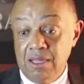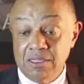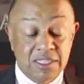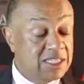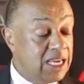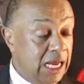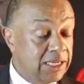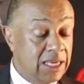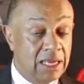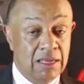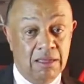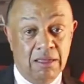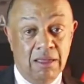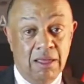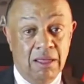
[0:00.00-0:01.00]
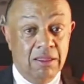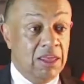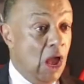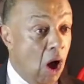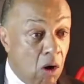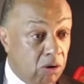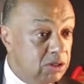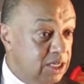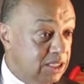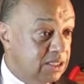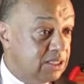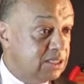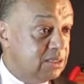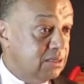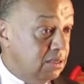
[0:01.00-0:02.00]
study, the
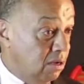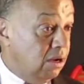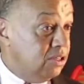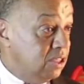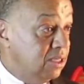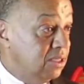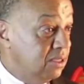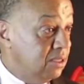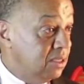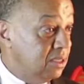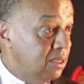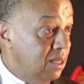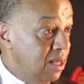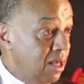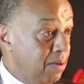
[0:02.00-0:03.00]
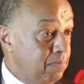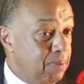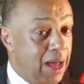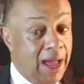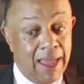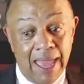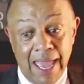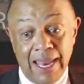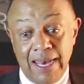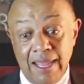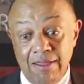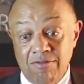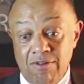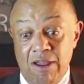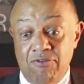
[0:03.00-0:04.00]
oldest continent by
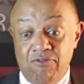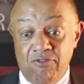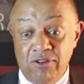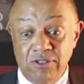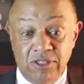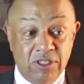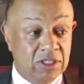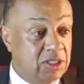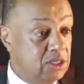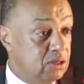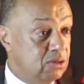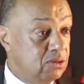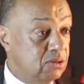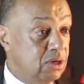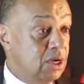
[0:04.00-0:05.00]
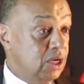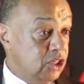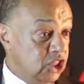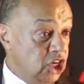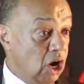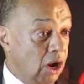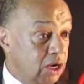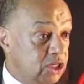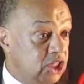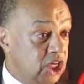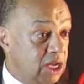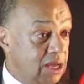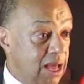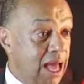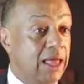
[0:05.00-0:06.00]
any reference to
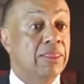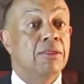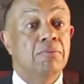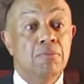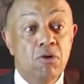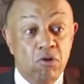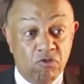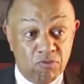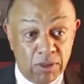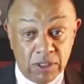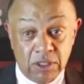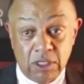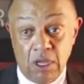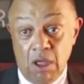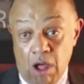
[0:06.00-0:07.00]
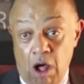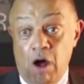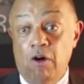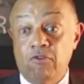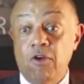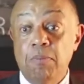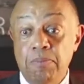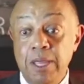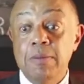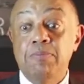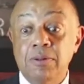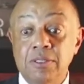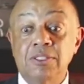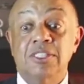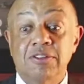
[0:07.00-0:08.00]
geology and the movement of
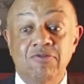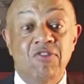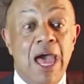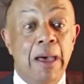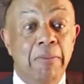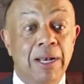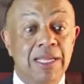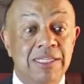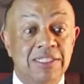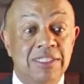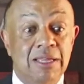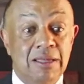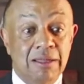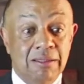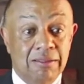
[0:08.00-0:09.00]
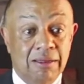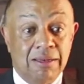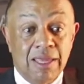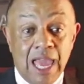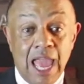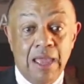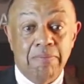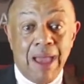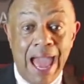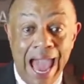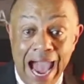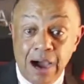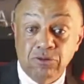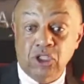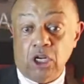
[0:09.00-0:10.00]
peoples, the families that came
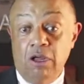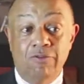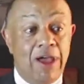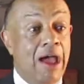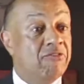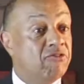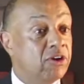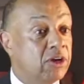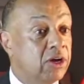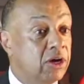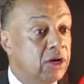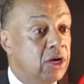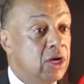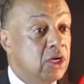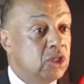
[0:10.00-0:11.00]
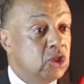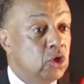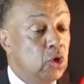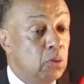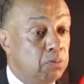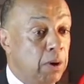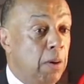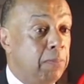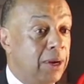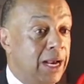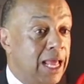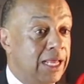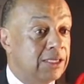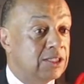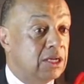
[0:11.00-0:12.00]
out of Africa to
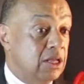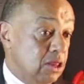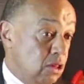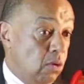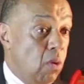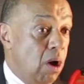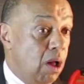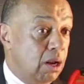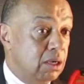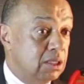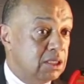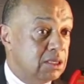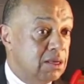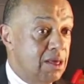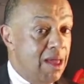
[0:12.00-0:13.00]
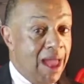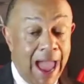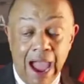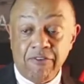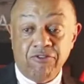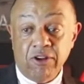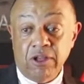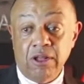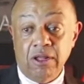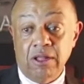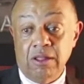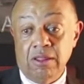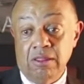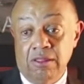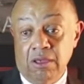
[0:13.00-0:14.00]
populate the world.
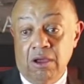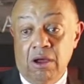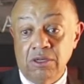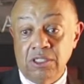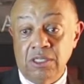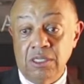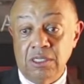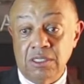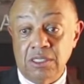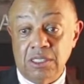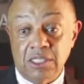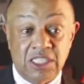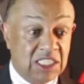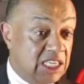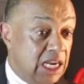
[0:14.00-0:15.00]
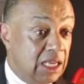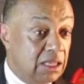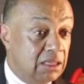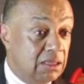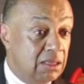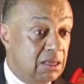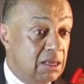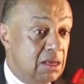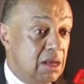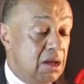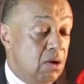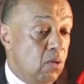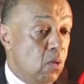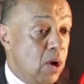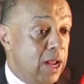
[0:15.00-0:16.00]
Africa, the continent still
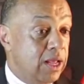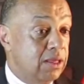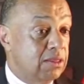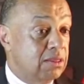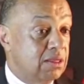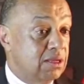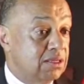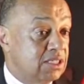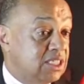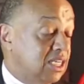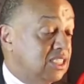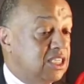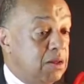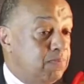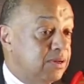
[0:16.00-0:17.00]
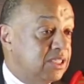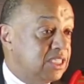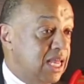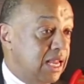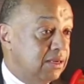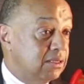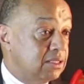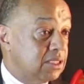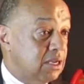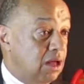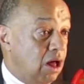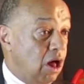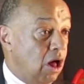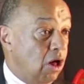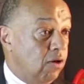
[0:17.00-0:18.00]
with 60%
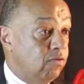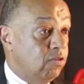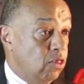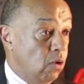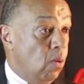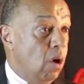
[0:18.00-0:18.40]
of the